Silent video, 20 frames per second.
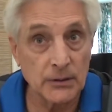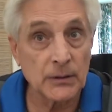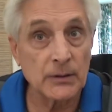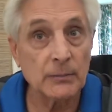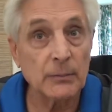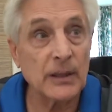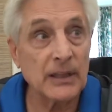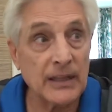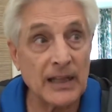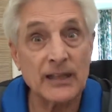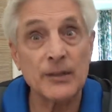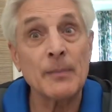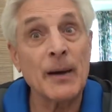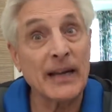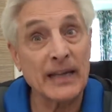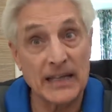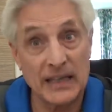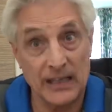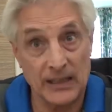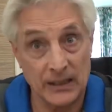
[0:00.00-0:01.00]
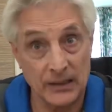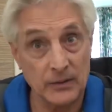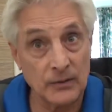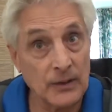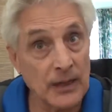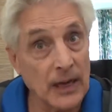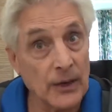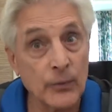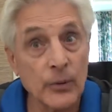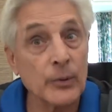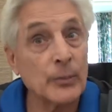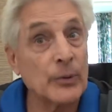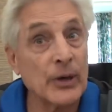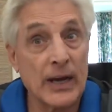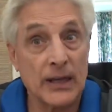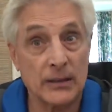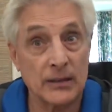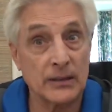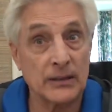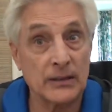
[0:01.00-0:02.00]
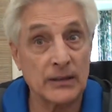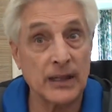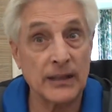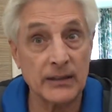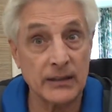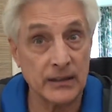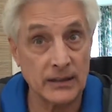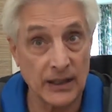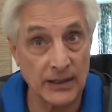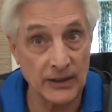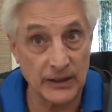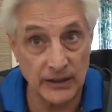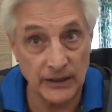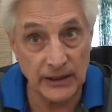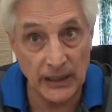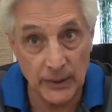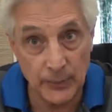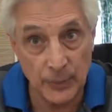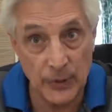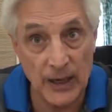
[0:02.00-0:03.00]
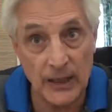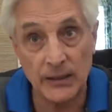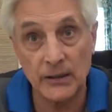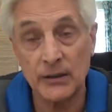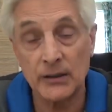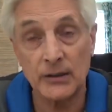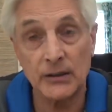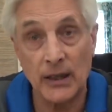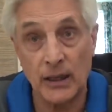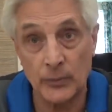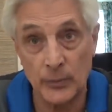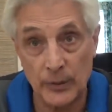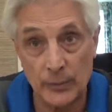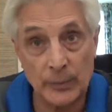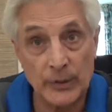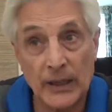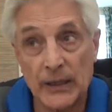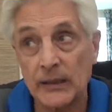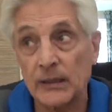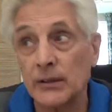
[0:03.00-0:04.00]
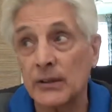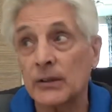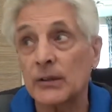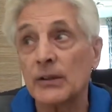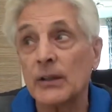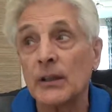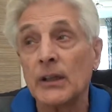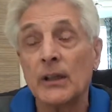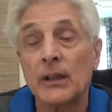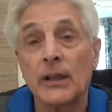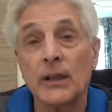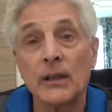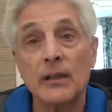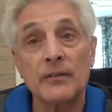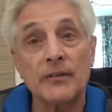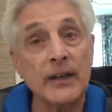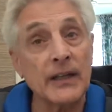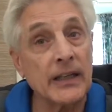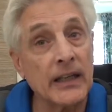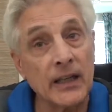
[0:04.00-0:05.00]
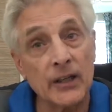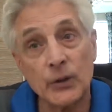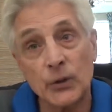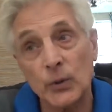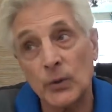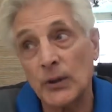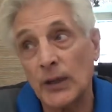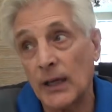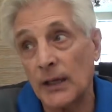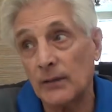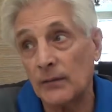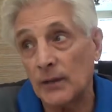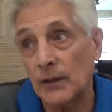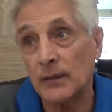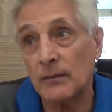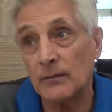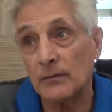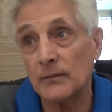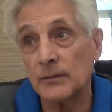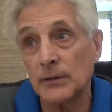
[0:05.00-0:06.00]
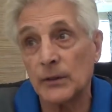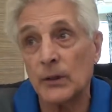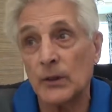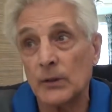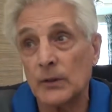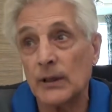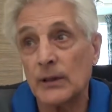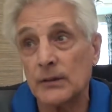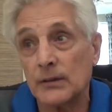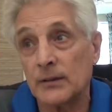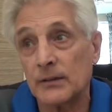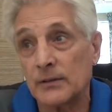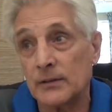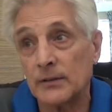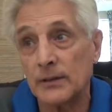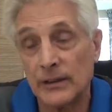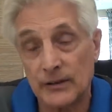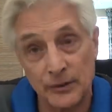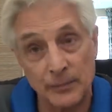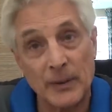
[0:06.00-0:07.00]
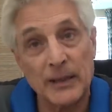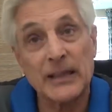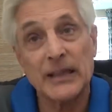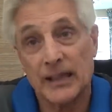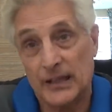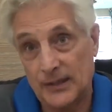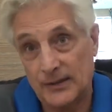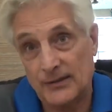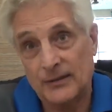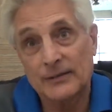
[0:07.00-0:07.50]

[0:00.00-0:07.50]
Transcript: Okay. That's my gig. I run practice. I, I dictate practice. I run practice, and if I can't do that, then you know that's that's my gig.